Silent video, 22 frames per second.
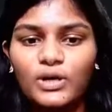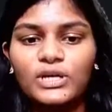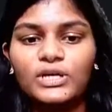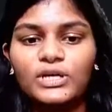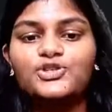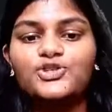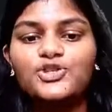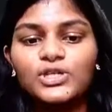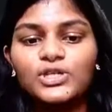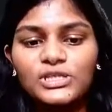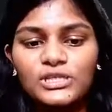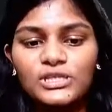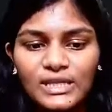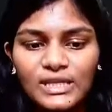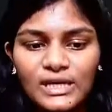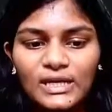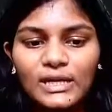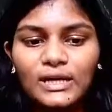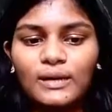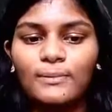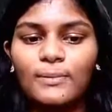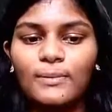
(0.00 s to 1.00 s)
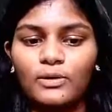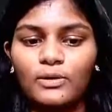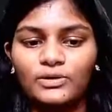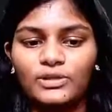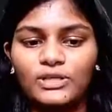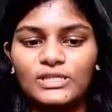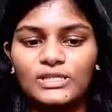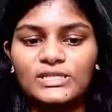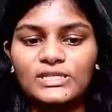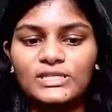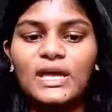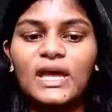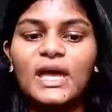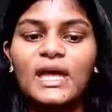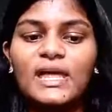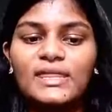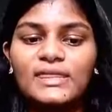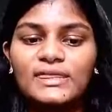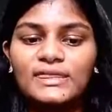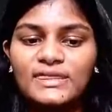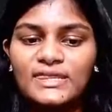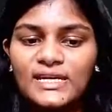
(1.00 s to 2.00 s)
just think about this.
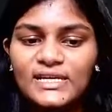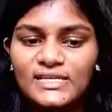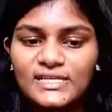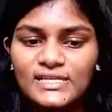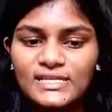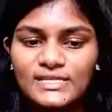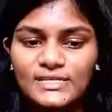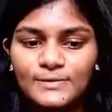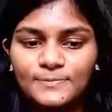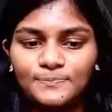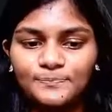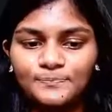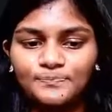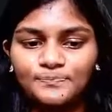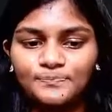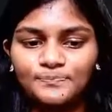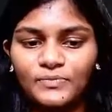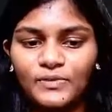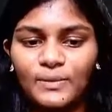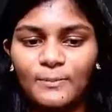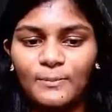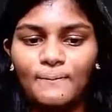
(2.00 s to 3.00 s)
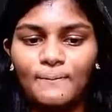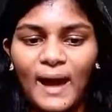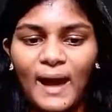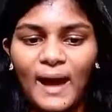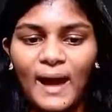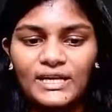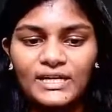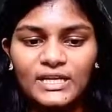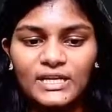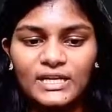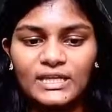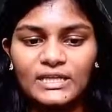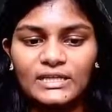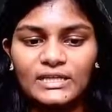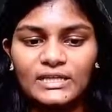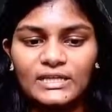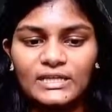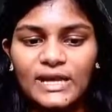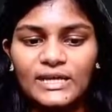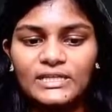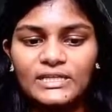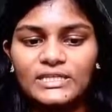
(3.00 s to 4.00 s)
This battery
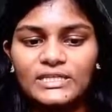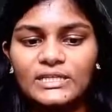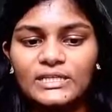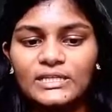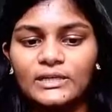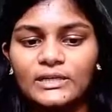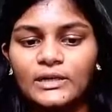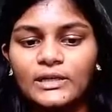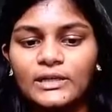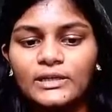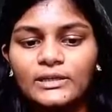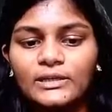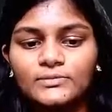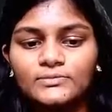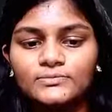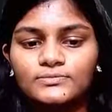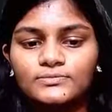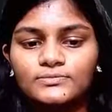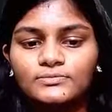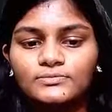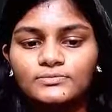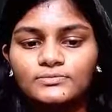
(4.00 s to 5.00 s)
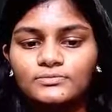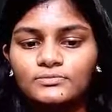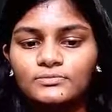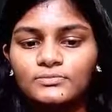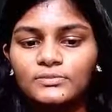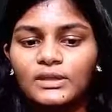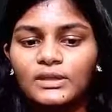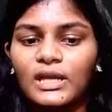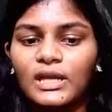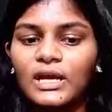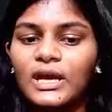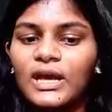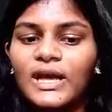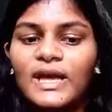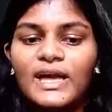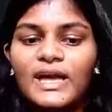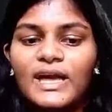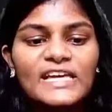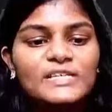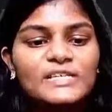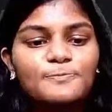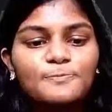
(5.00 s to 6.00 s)
right here
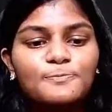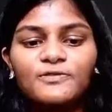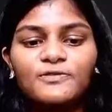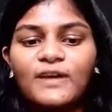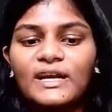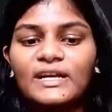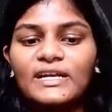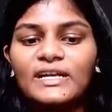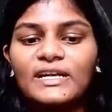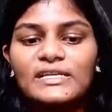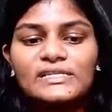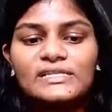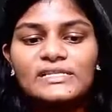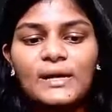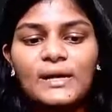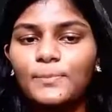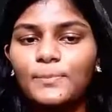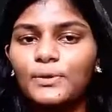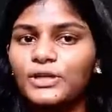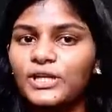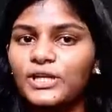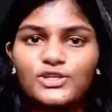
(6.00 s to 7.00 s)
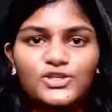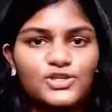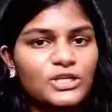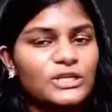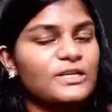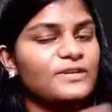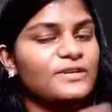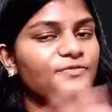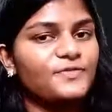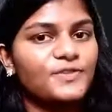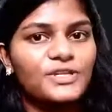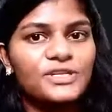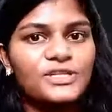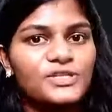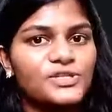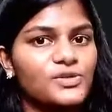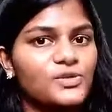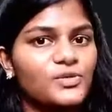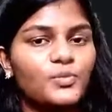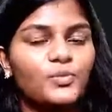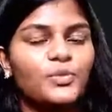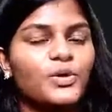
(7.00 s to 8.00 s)
is providing some potential difference.
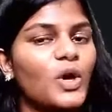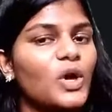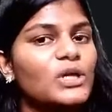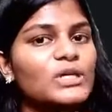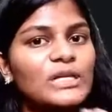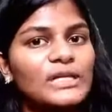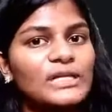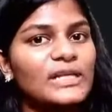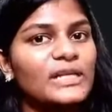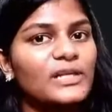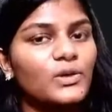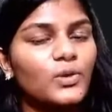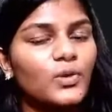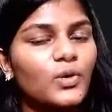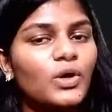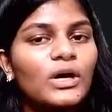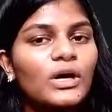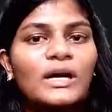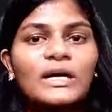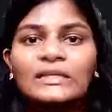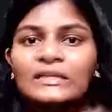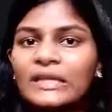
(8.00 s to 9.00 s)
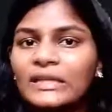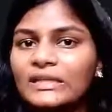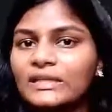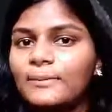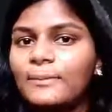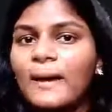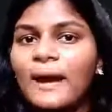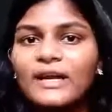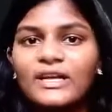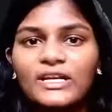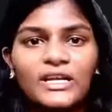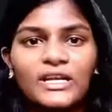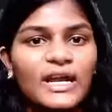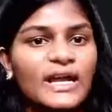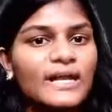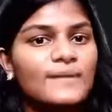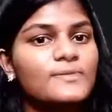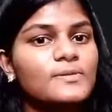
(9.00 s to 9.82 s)
We already know that the battery helps